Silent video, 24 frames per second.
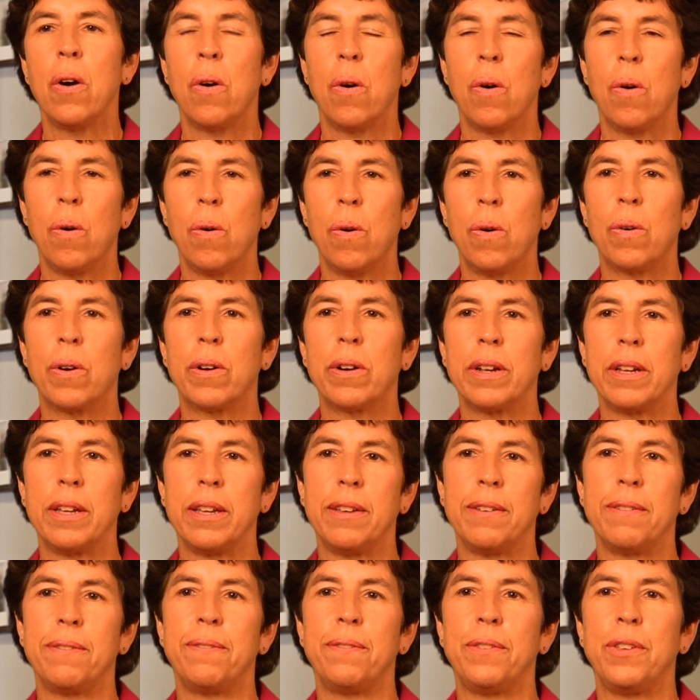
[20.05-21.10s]
or
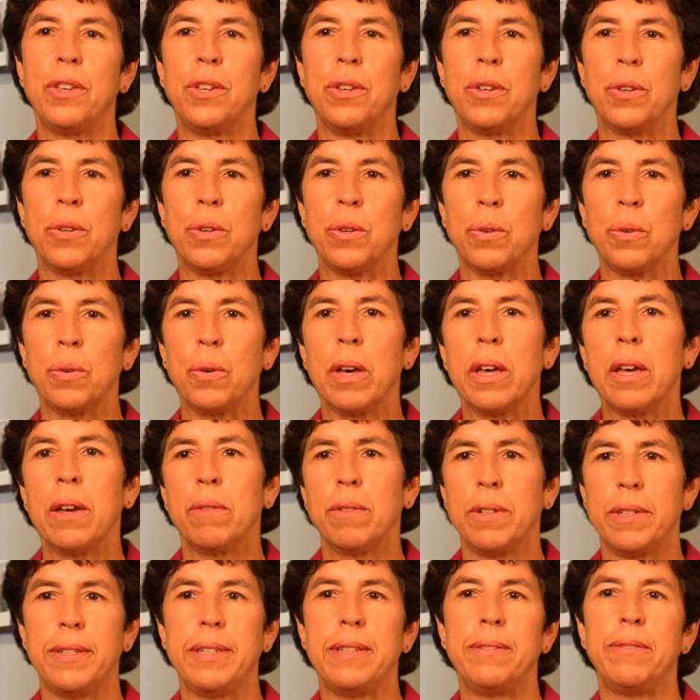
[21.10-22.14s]
if you
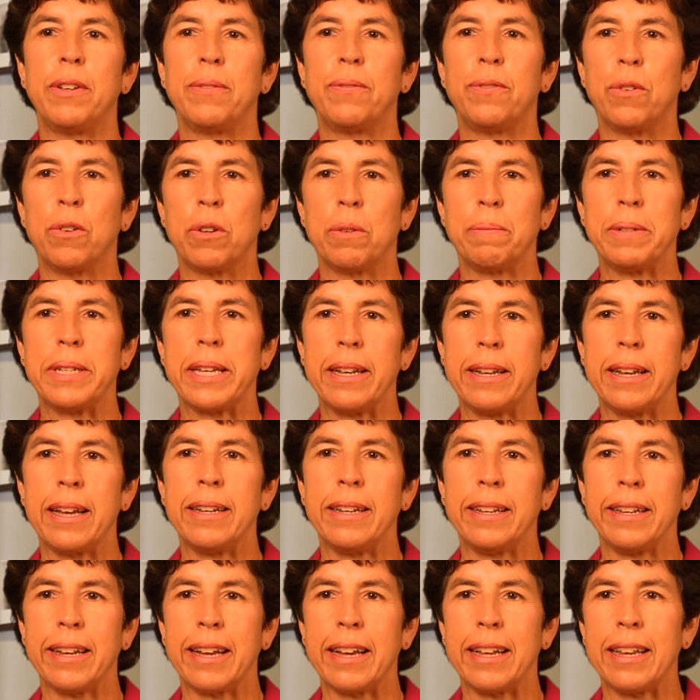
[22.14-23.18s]
received a Form
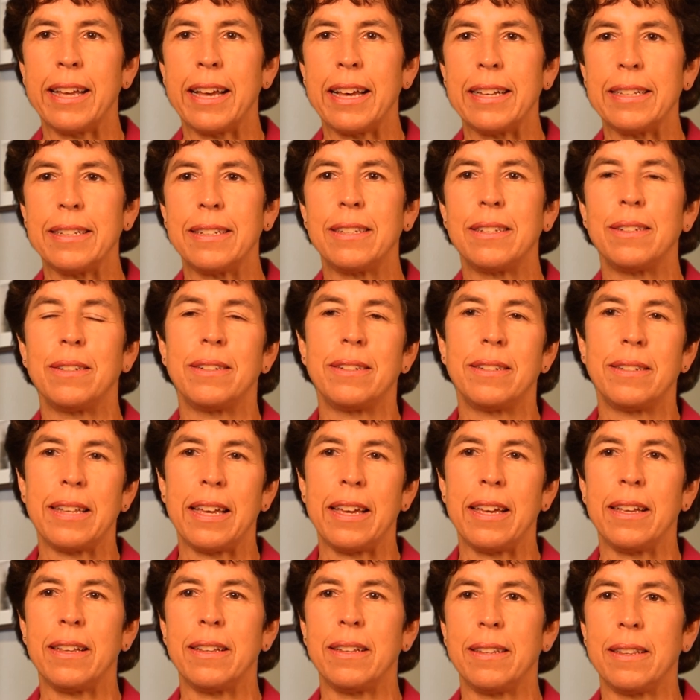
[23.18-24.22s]
1099-S
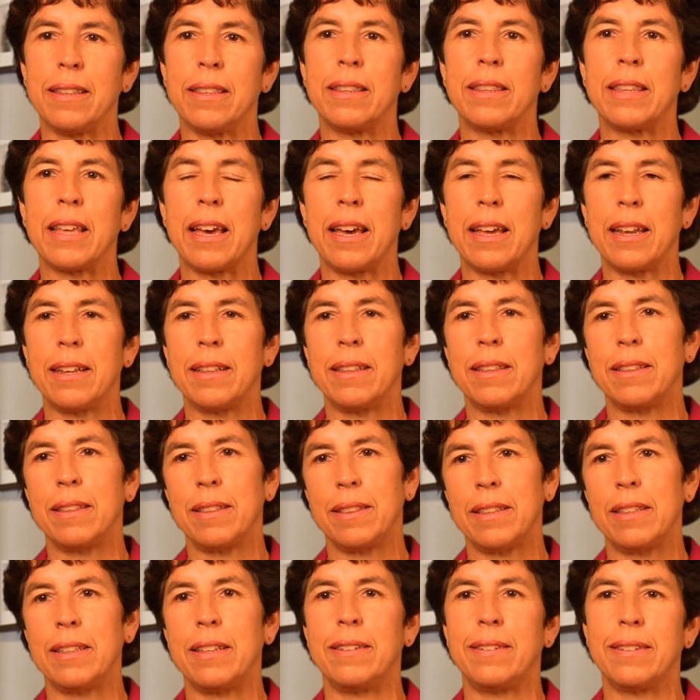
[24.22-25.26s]
saying that
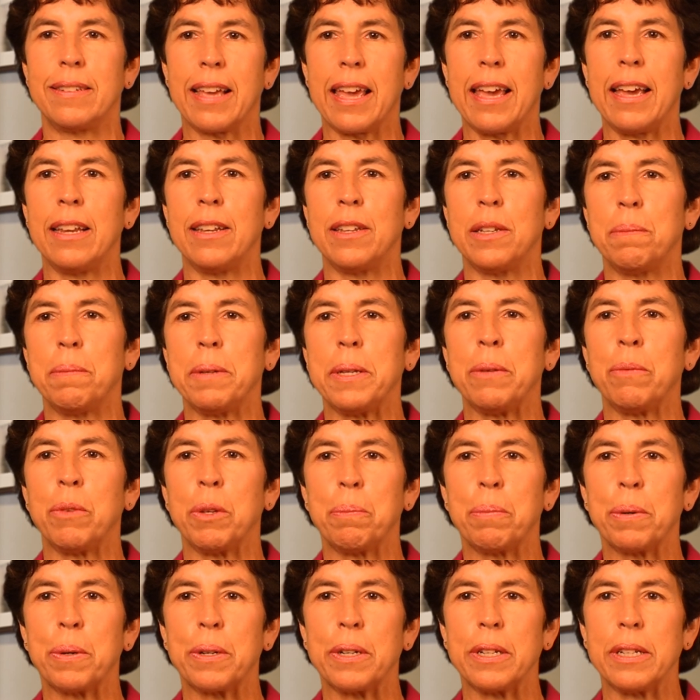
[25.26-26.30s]
this gain is being
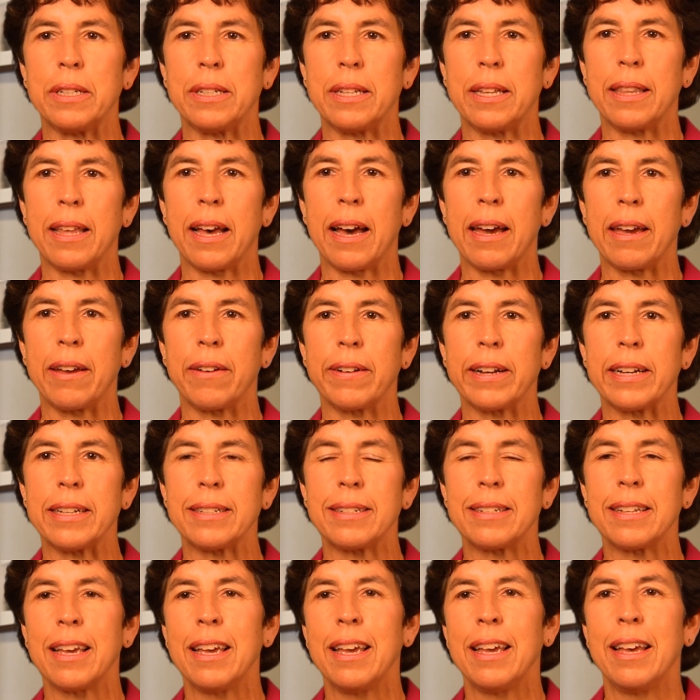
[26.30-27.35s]
reported to the
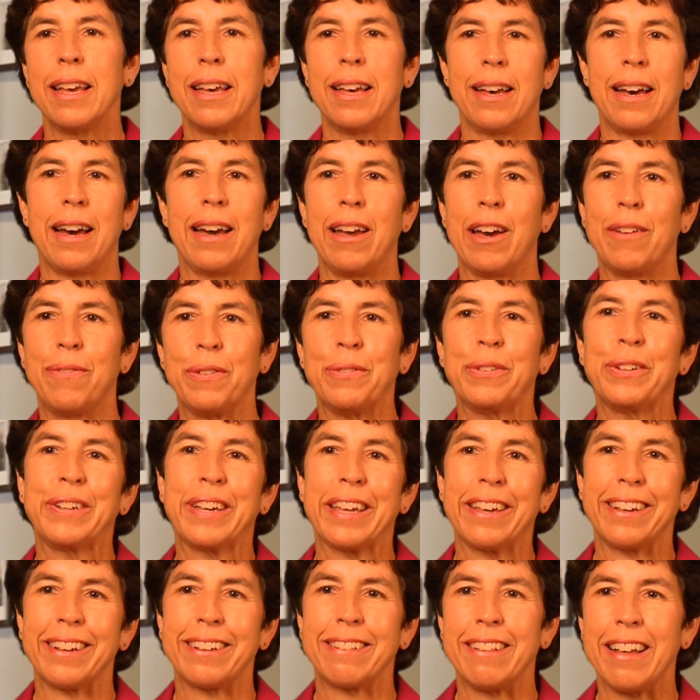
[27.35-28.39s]
IRS. I often will
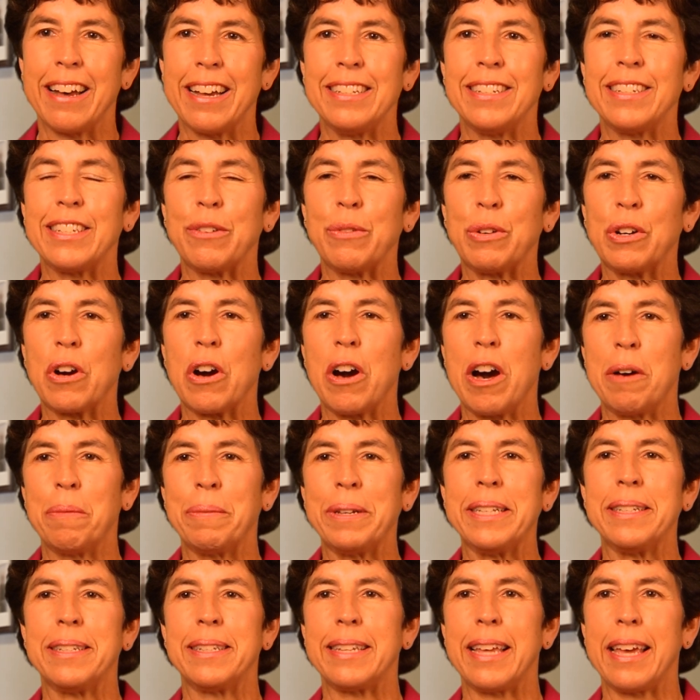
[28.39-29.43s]
get clients that will call
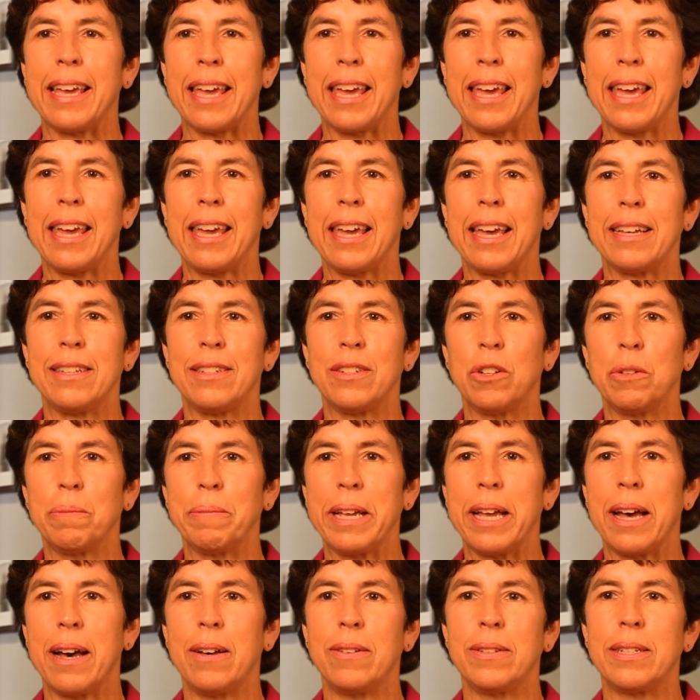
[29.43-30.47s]
me and say, hey, I sold my
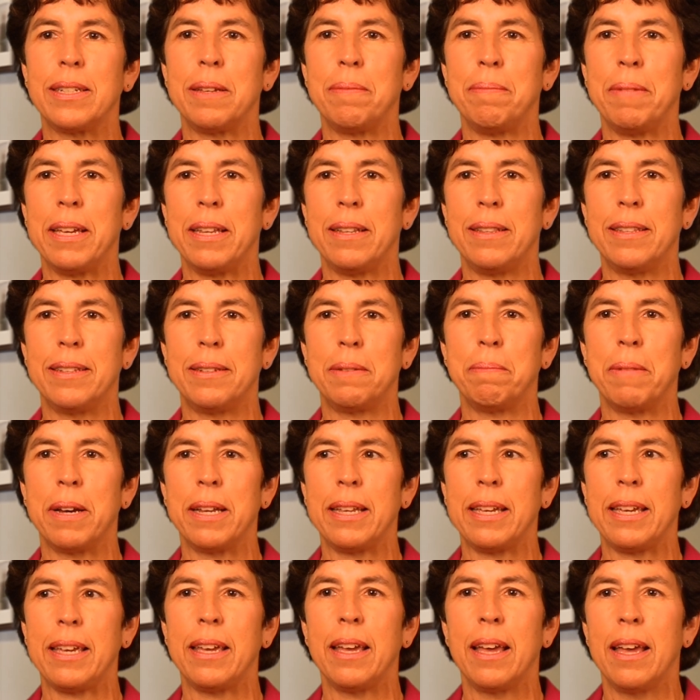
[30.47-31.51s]
house, I made this
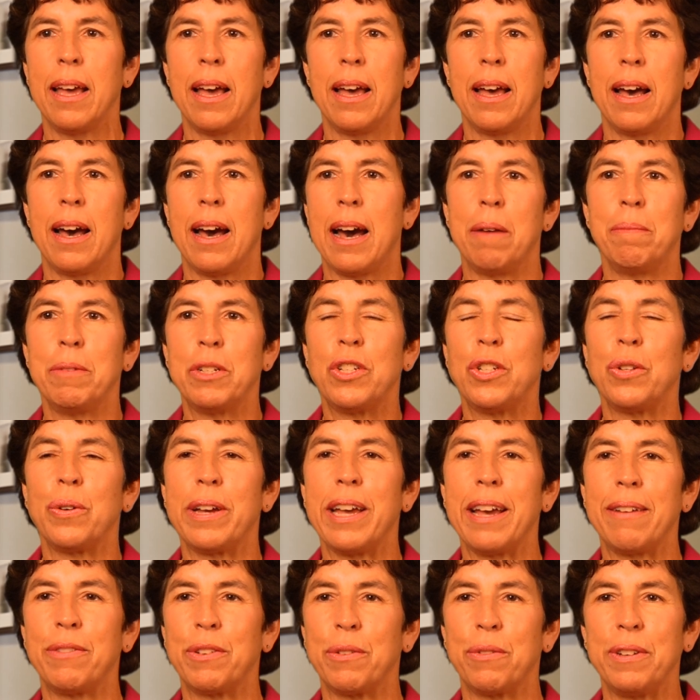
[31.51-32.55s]
money. How much do I
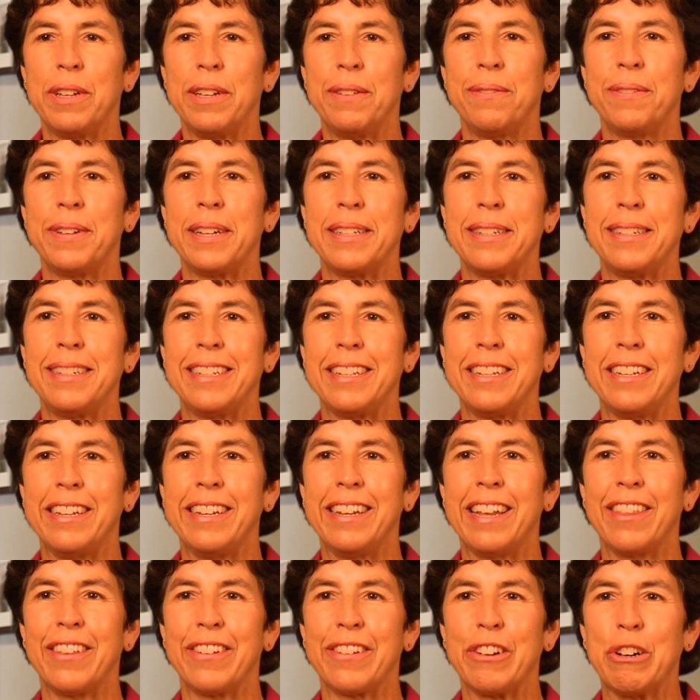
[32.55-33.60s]
have to reinvest in
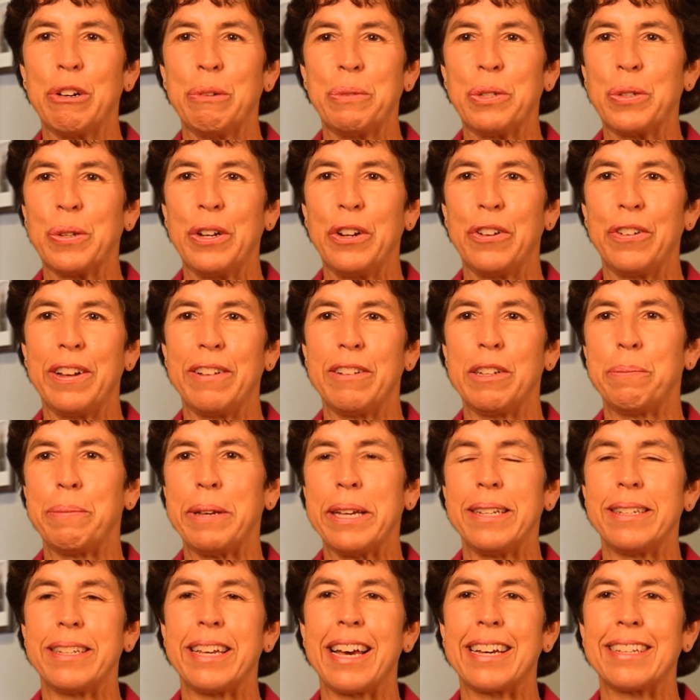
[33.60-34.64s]
another home so I don't have to
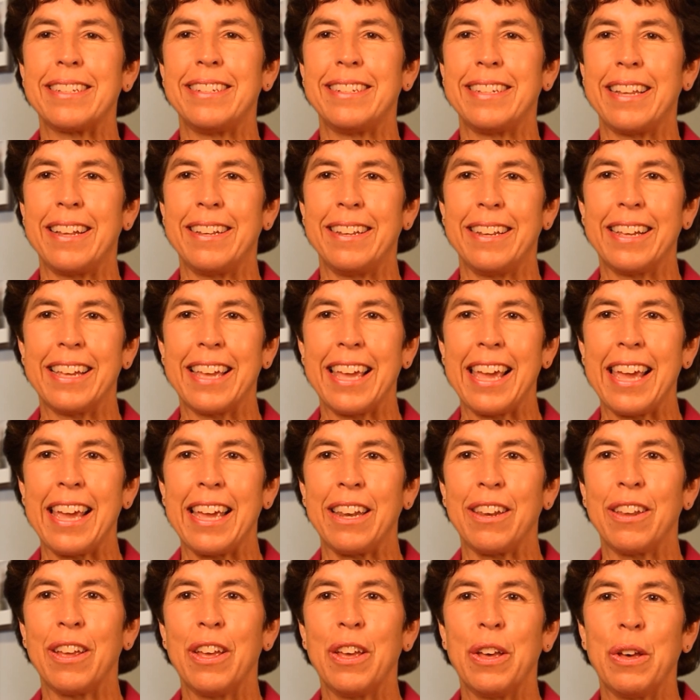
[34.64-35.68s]
pay taxes on the
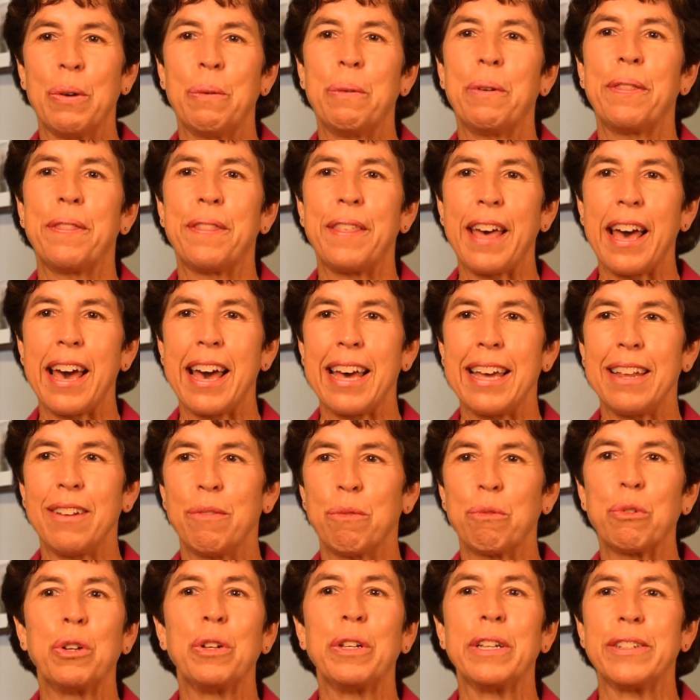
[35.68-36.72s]
gain? Well, that
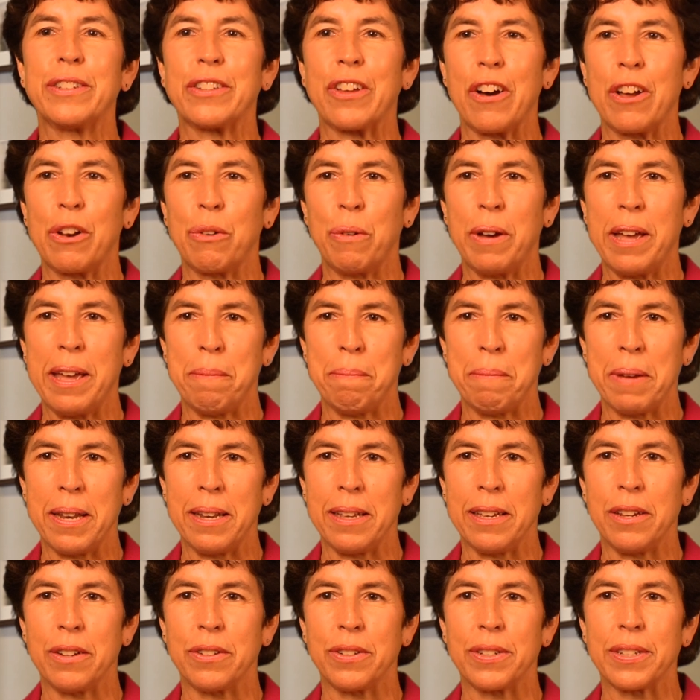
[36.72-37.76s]
rule has gone away many
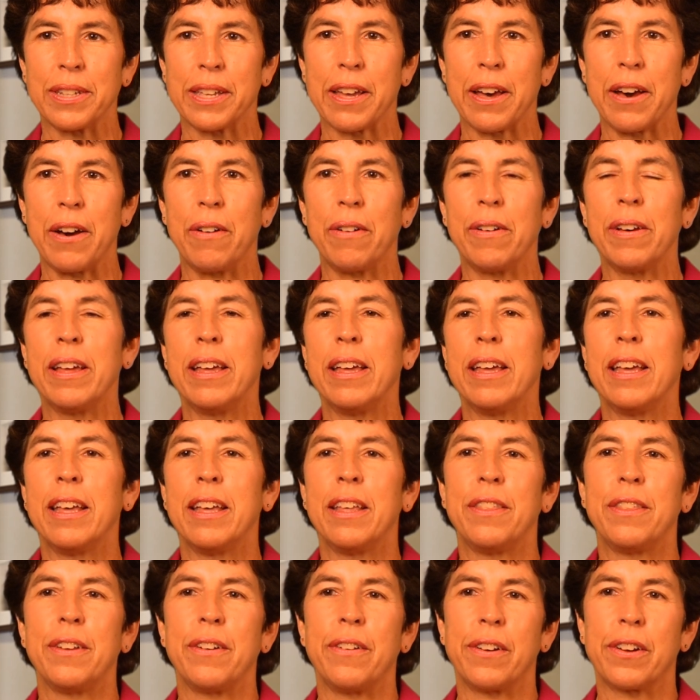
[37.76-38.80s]
years ago.
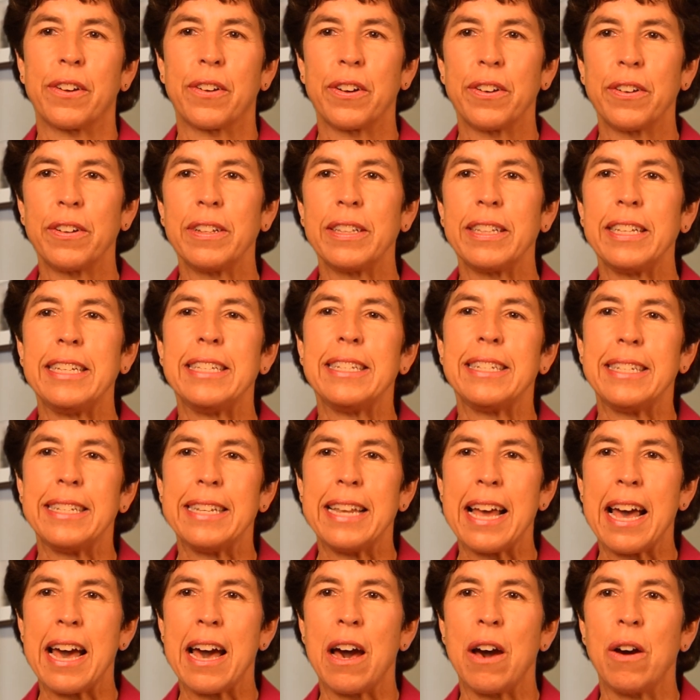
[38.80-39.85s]
There currently is
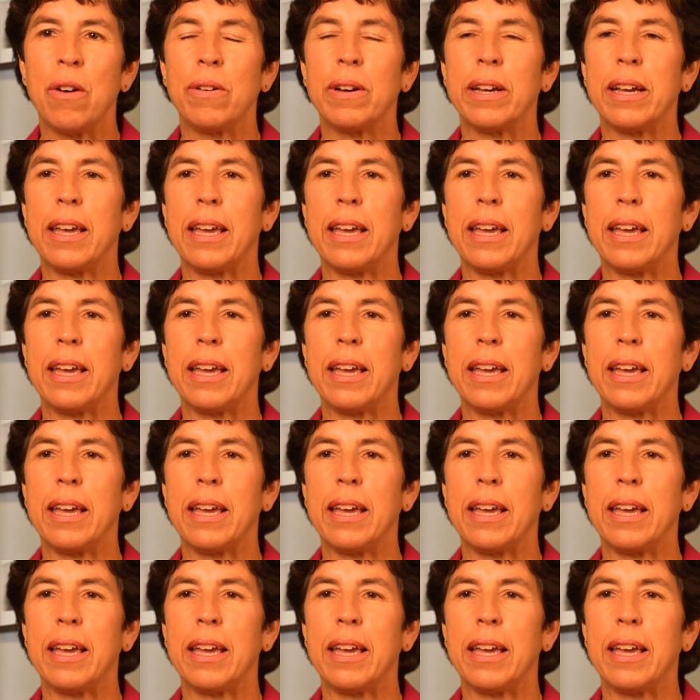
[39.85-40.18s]
now